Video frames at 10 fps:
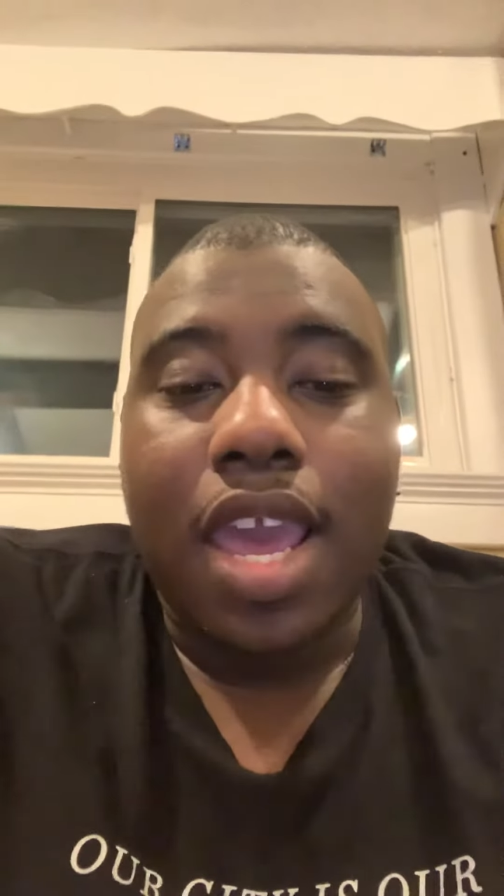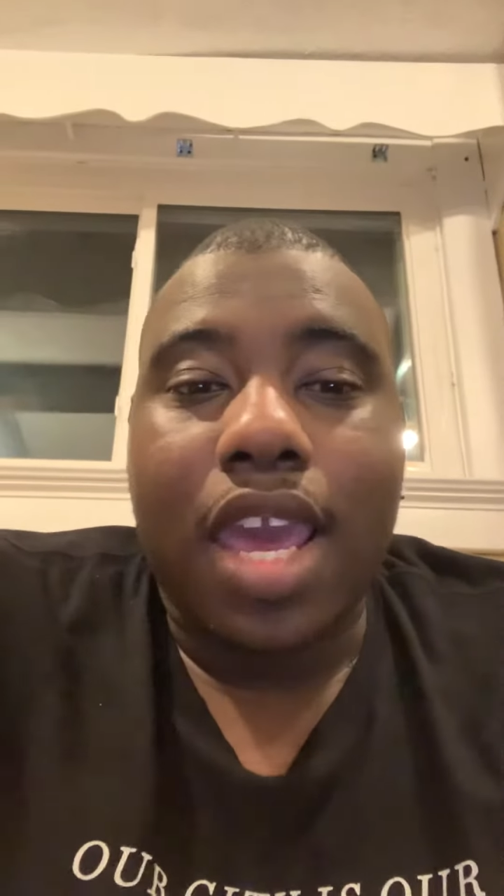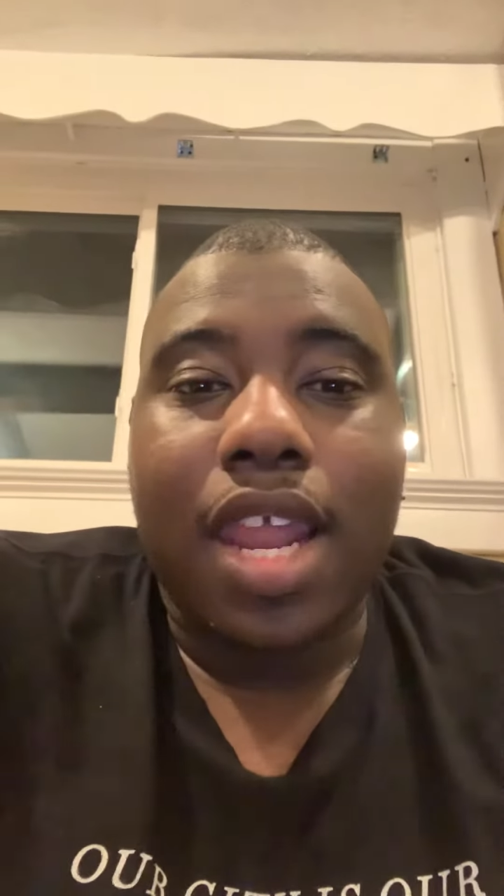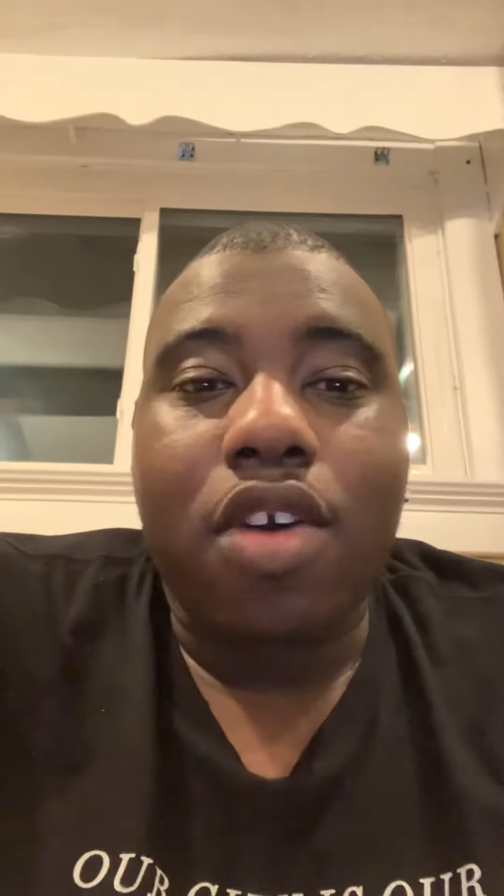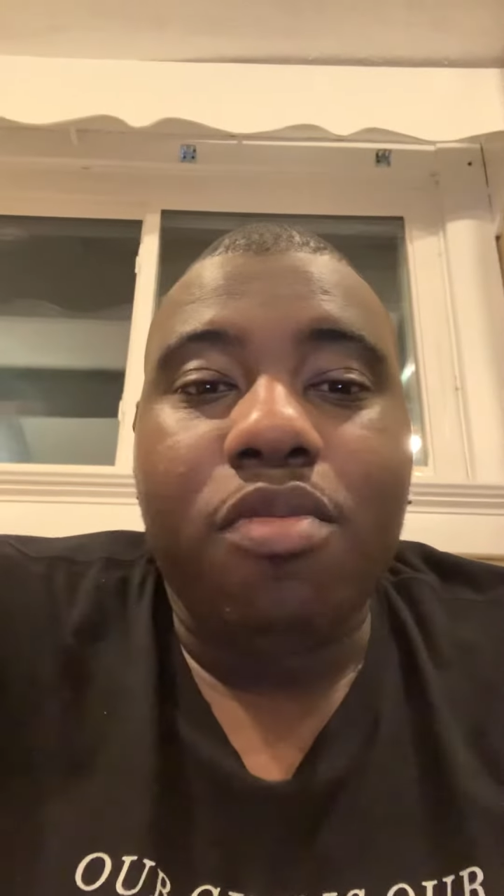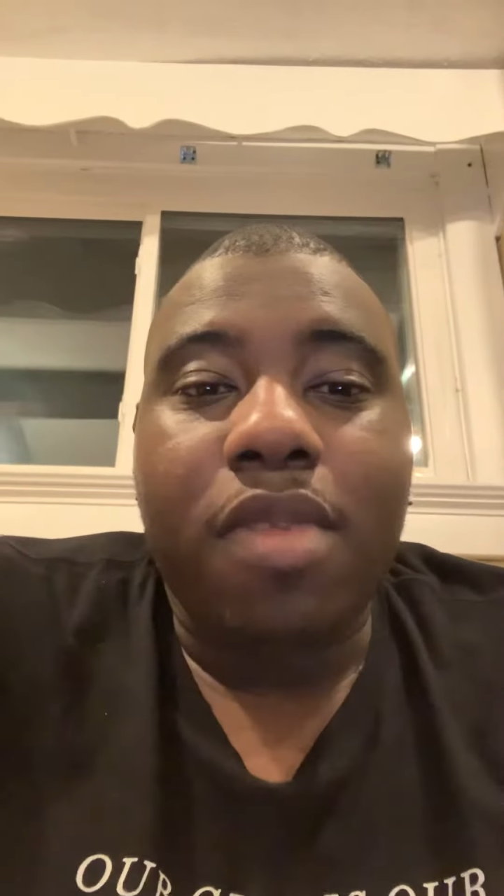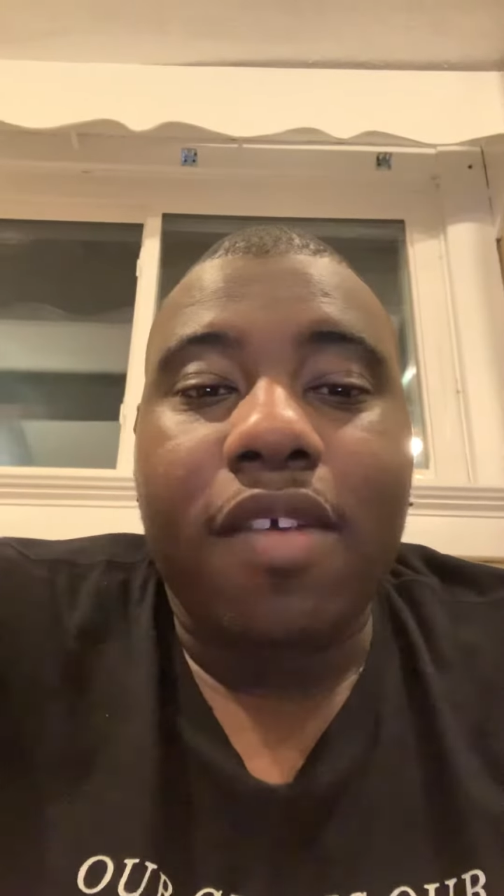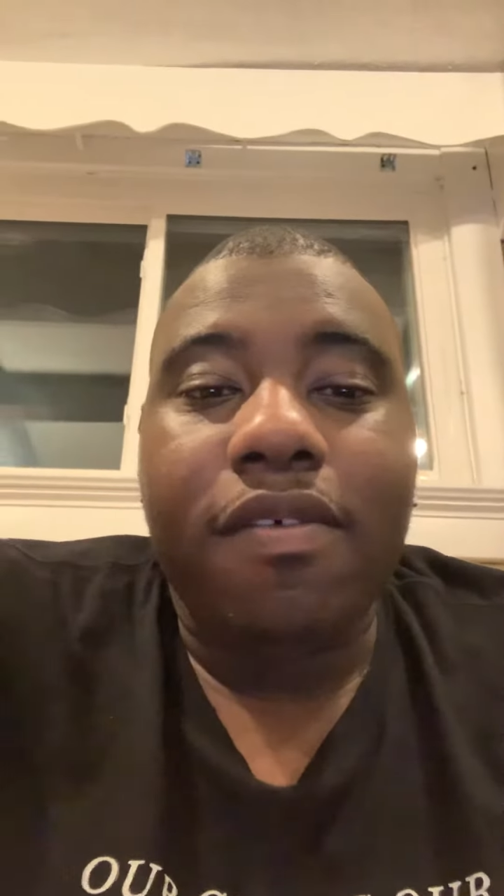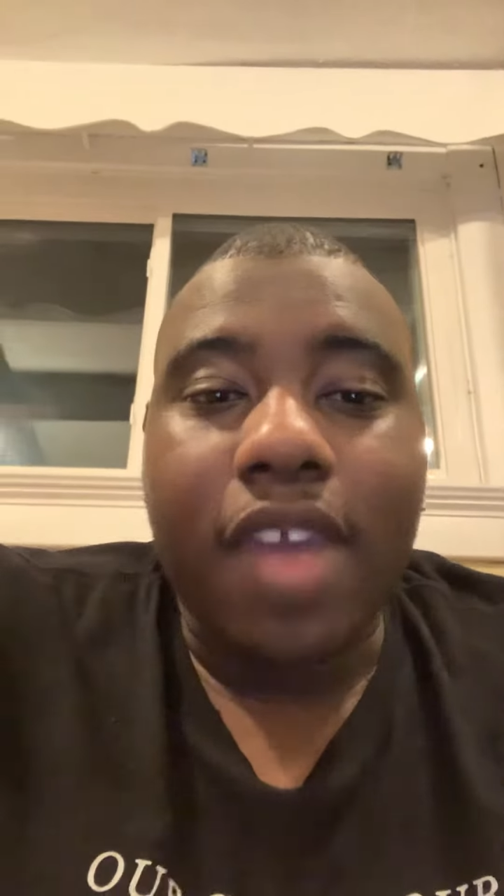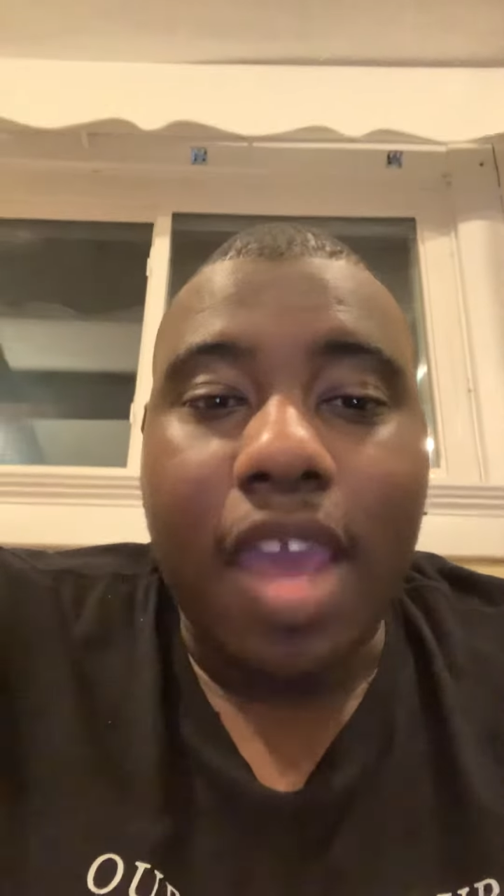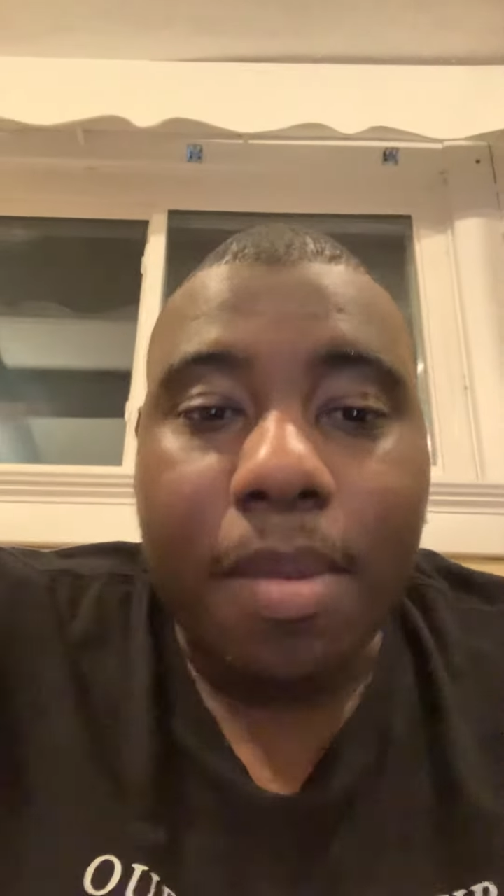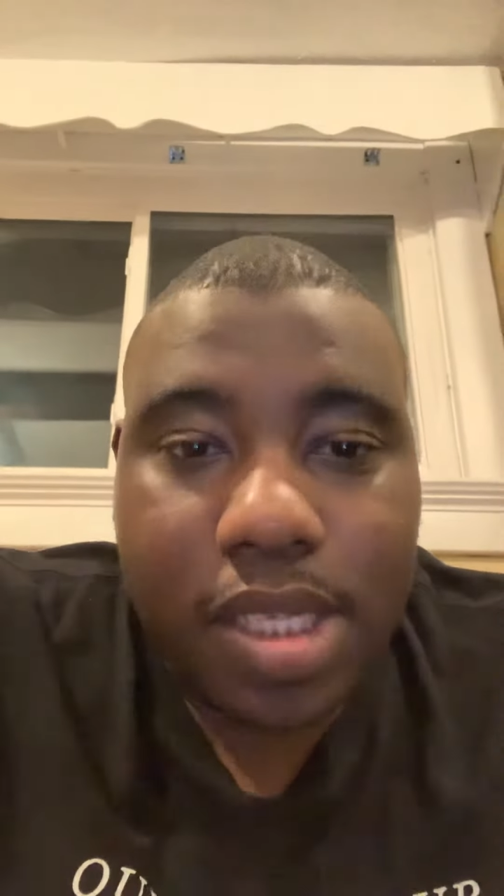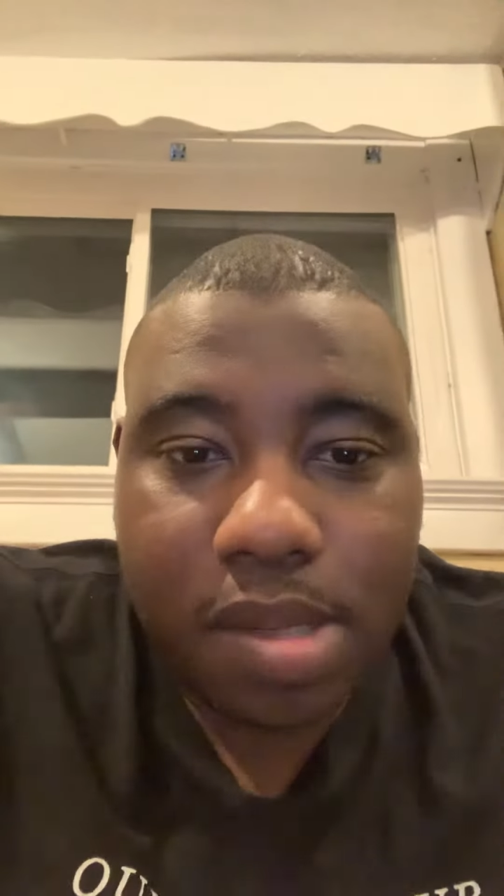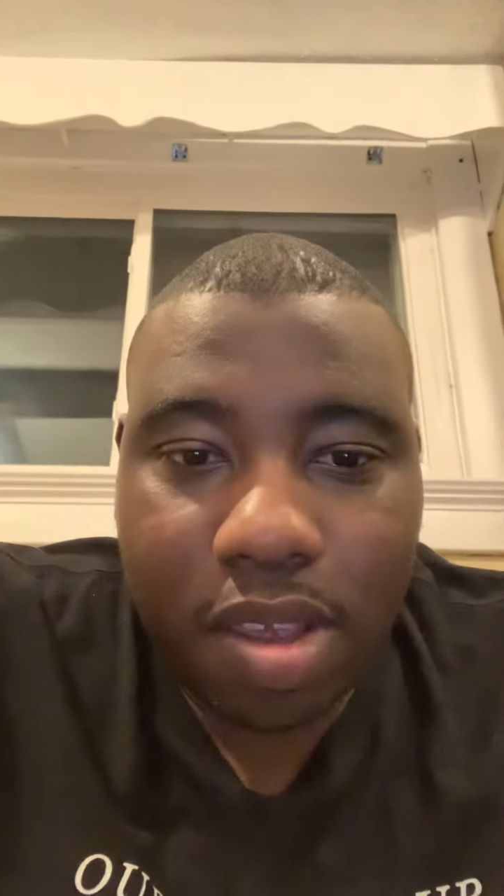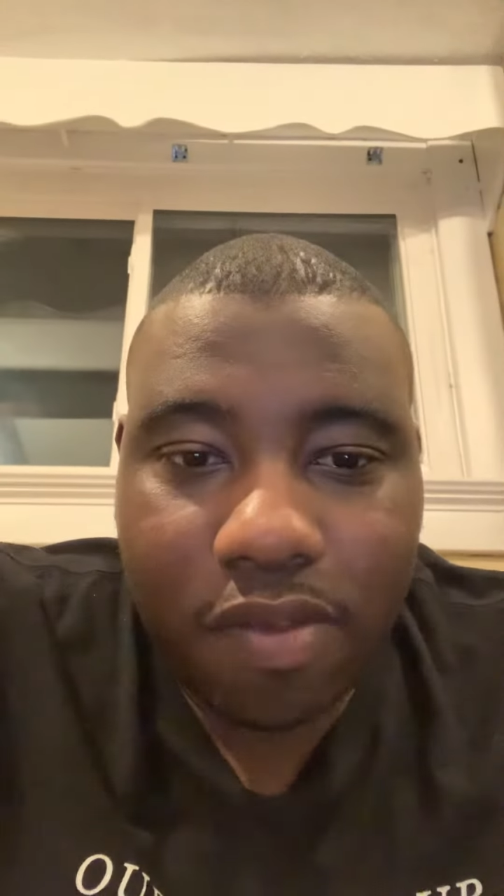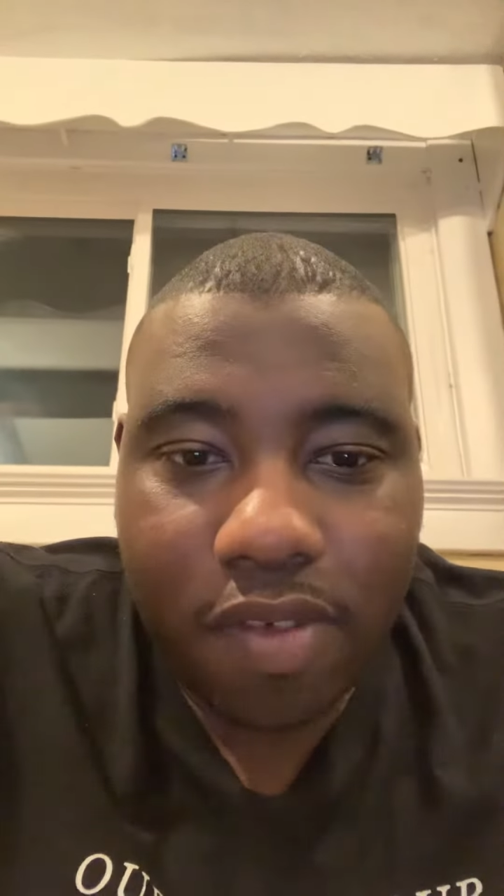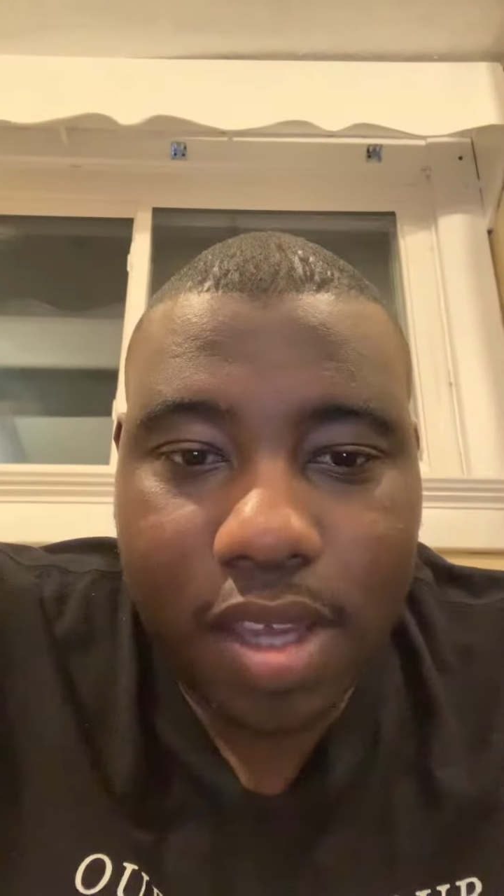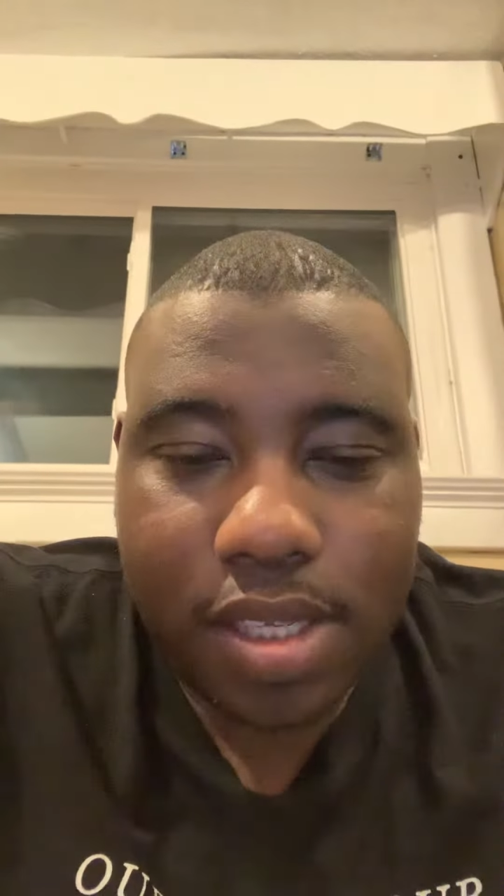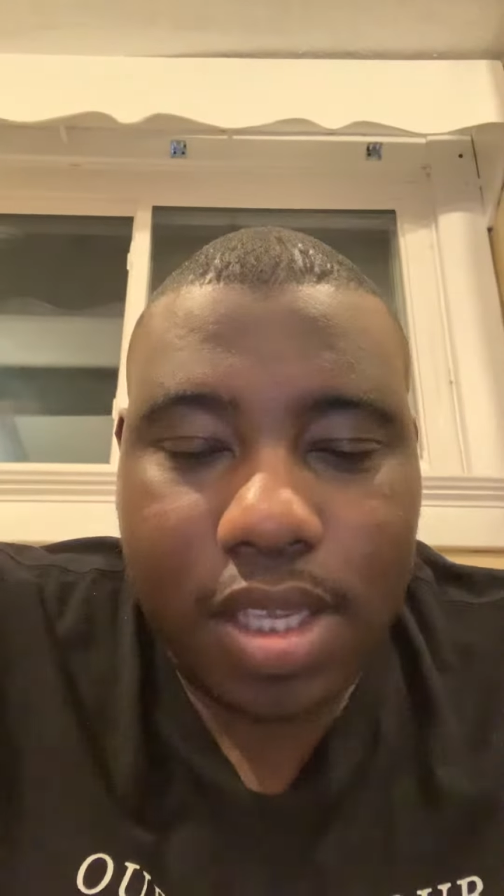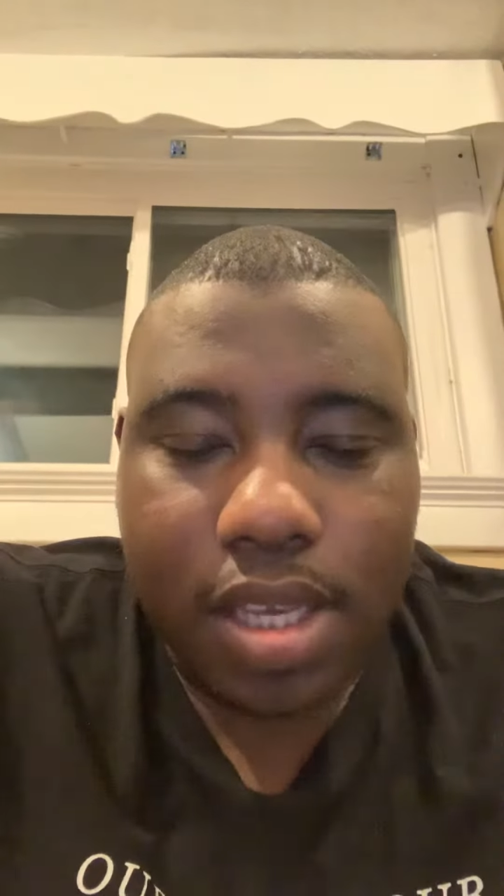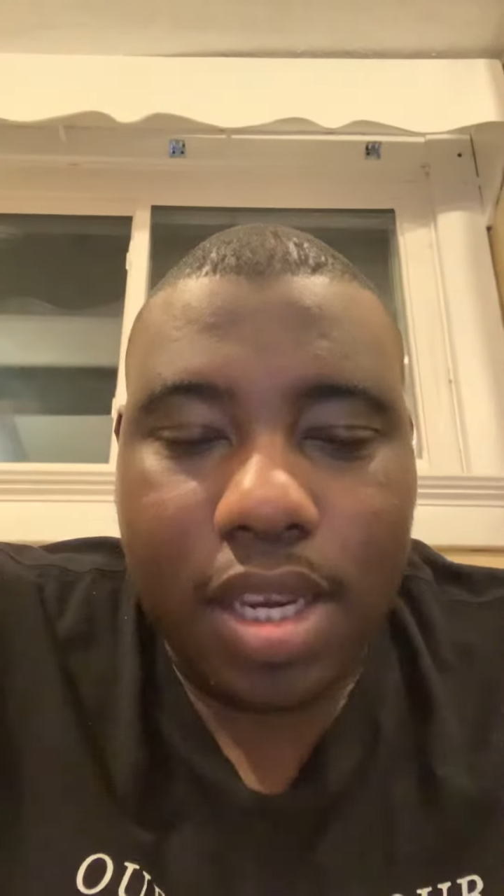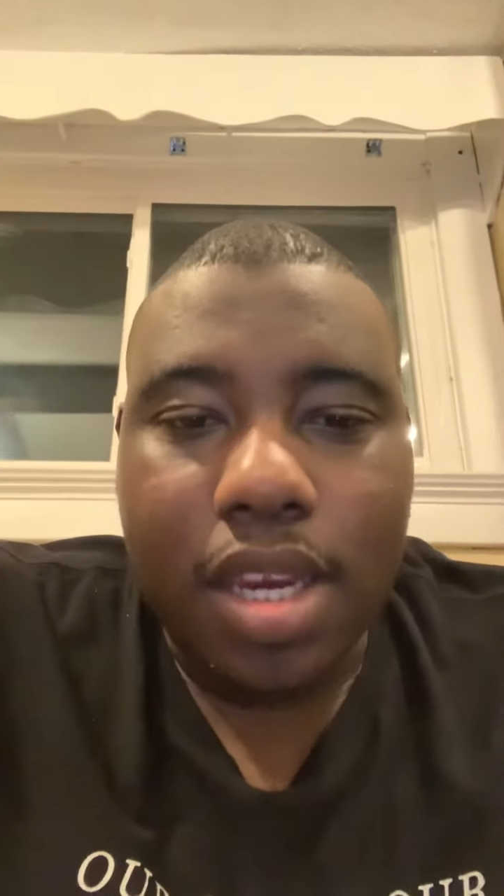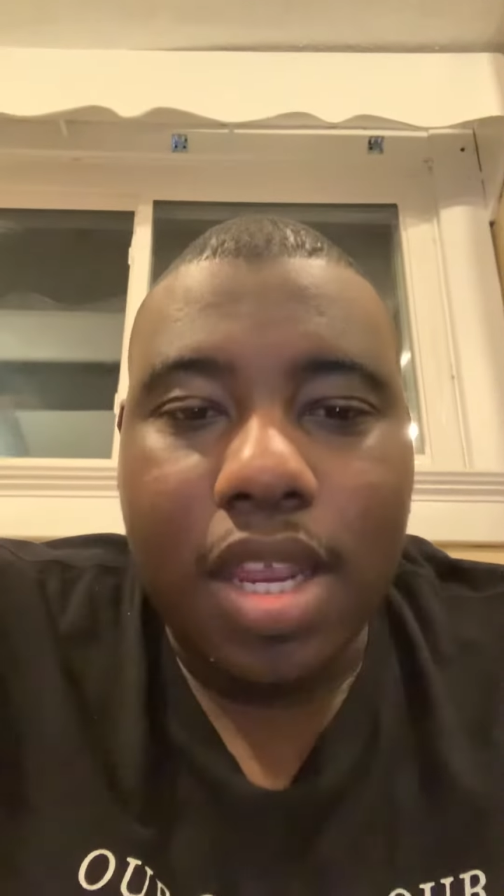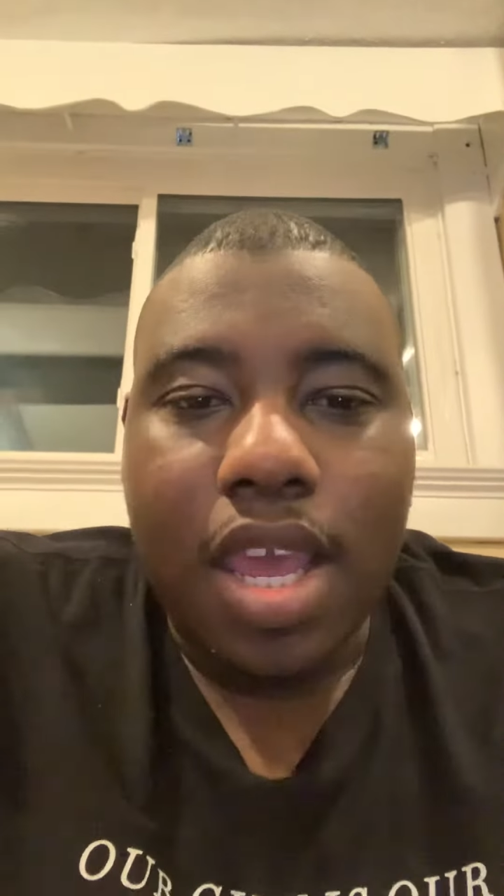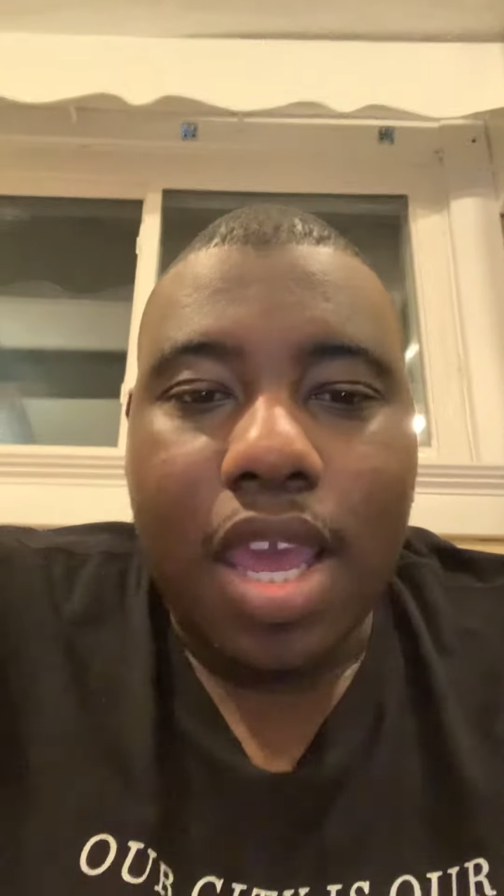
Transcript: and I want my family to be invested in.